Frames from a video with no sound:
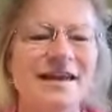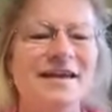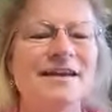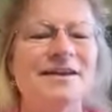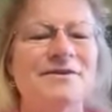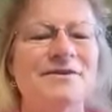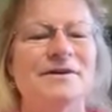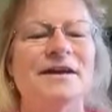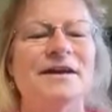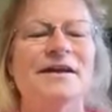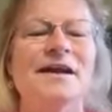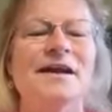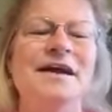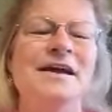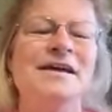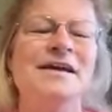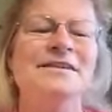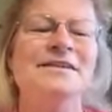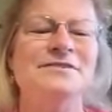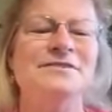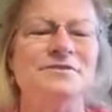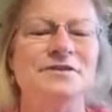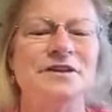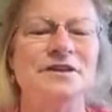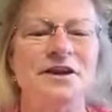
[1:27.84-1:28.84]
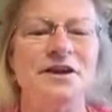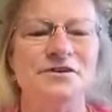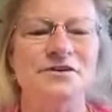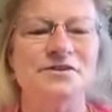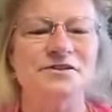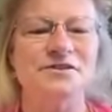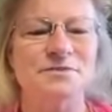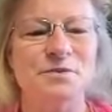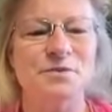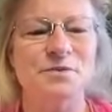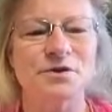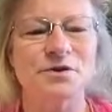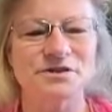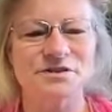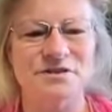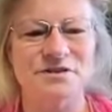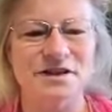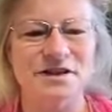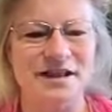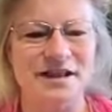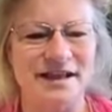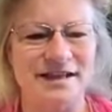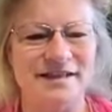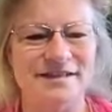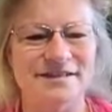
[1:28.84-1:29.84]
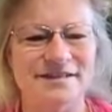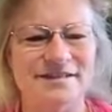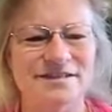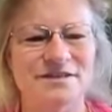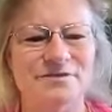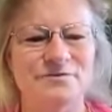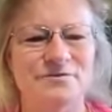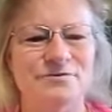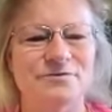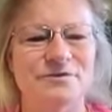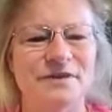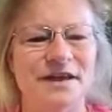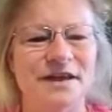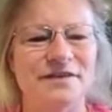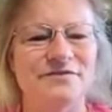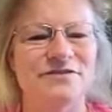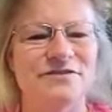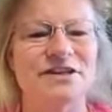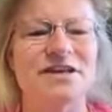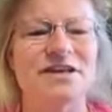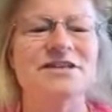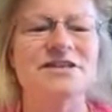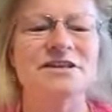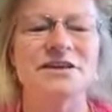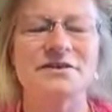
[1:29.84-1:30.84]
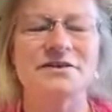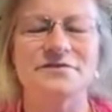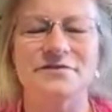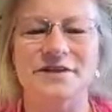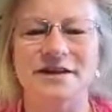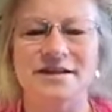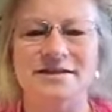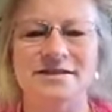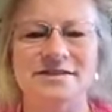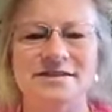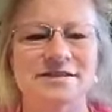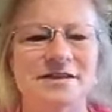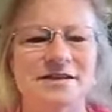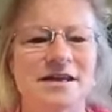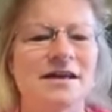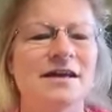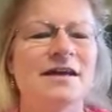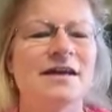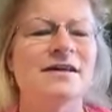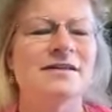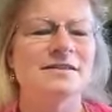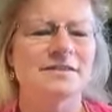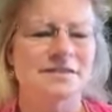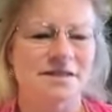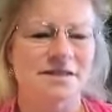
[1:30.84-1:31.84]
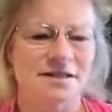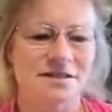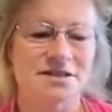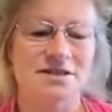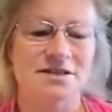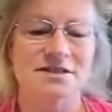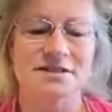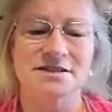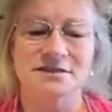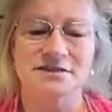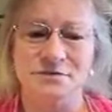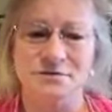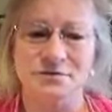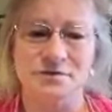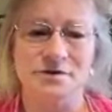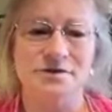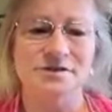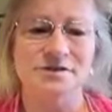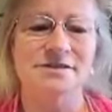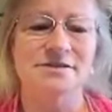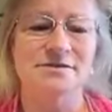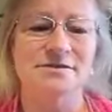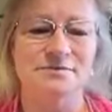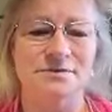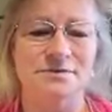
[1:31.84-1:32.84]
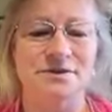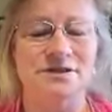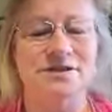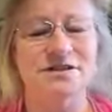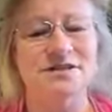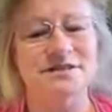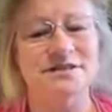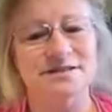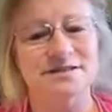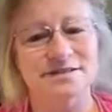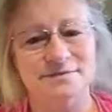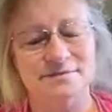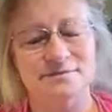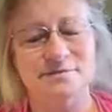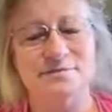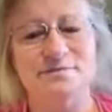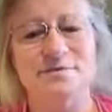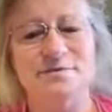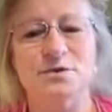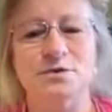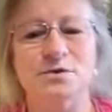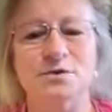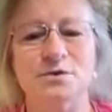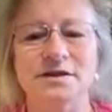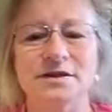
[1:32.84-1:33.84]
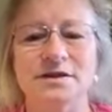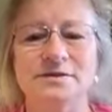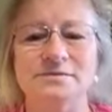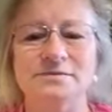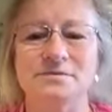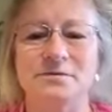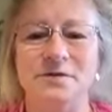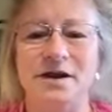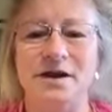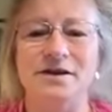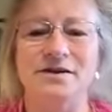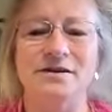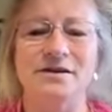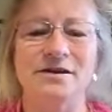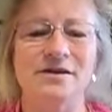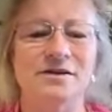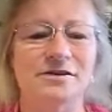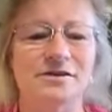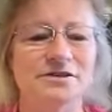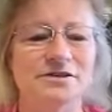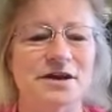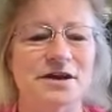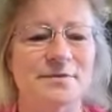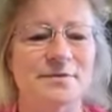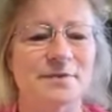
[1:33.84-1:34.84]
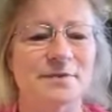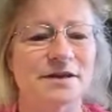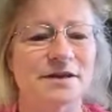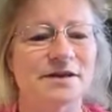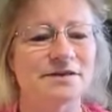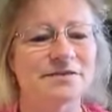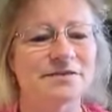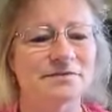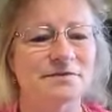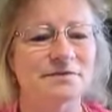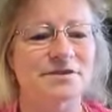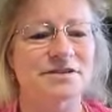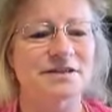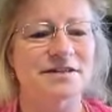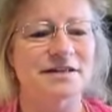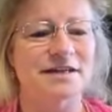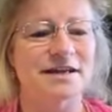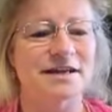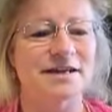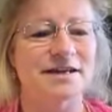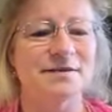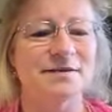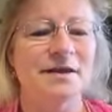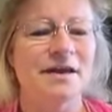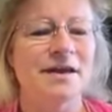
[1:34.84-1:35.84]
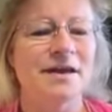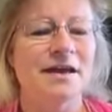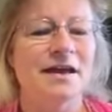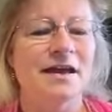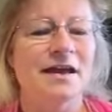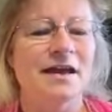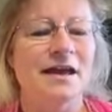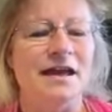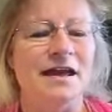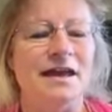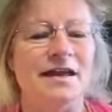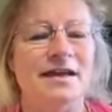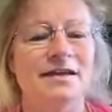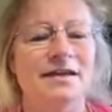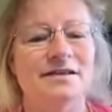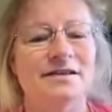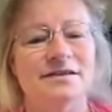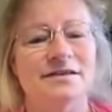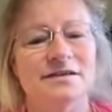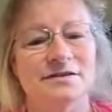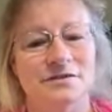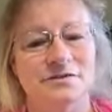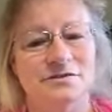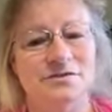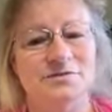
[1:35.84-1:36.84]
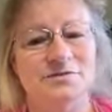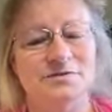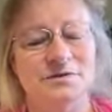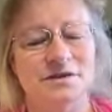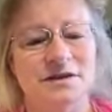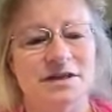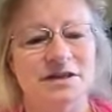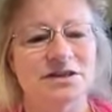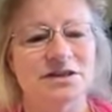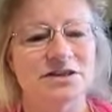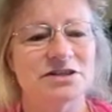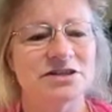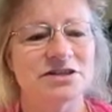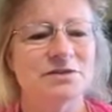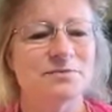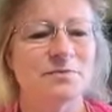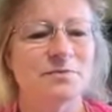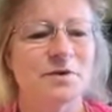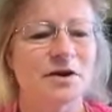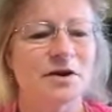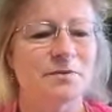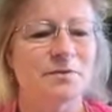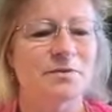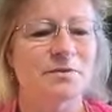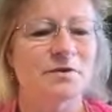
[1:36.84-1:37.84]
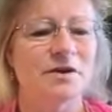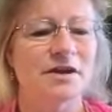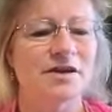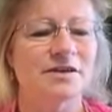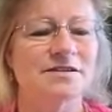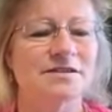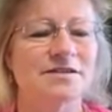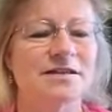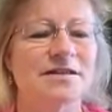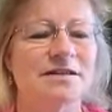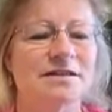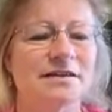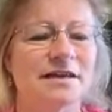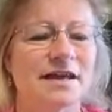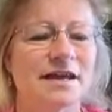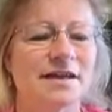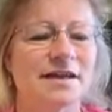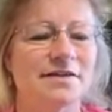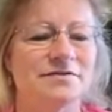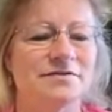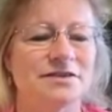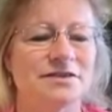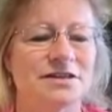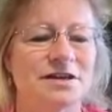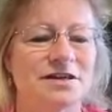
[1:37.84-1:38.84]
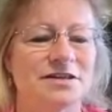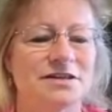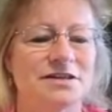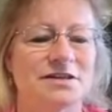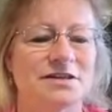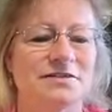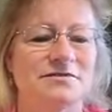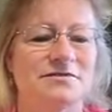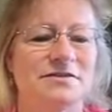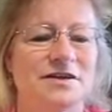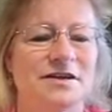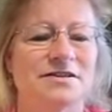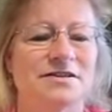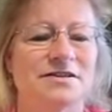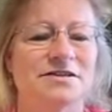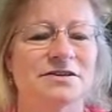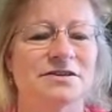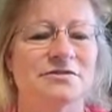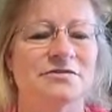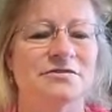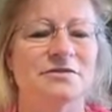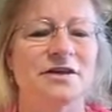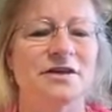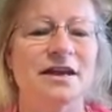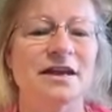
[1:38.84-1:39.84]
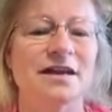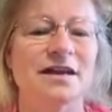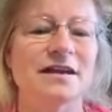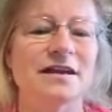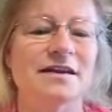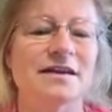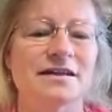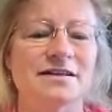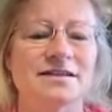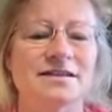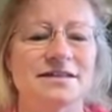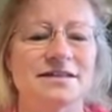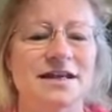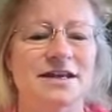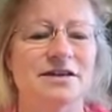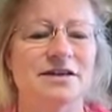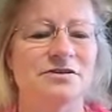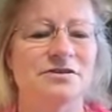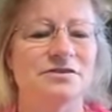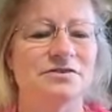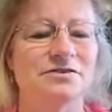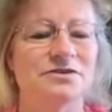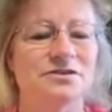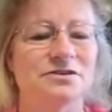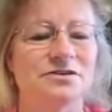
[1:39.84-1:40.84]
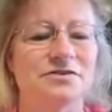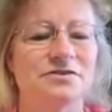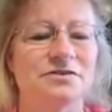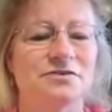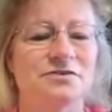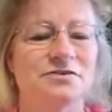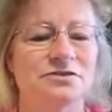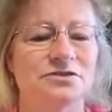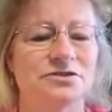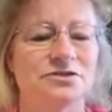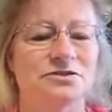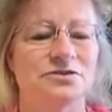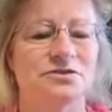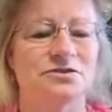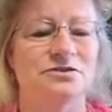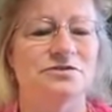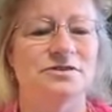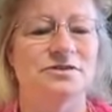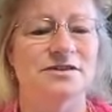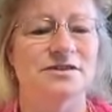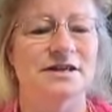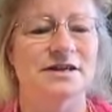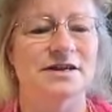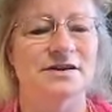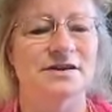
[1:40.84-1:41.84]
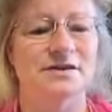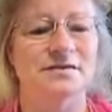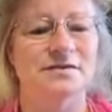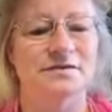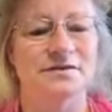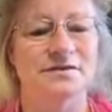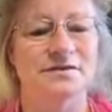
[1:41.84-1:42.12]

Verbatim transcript: Anyway, so Kara supports her clients through life changing events such as divorce, which is totally right on our topic for today. And those relationship heartbreaks, life changing events, creating a container to nurture yourself,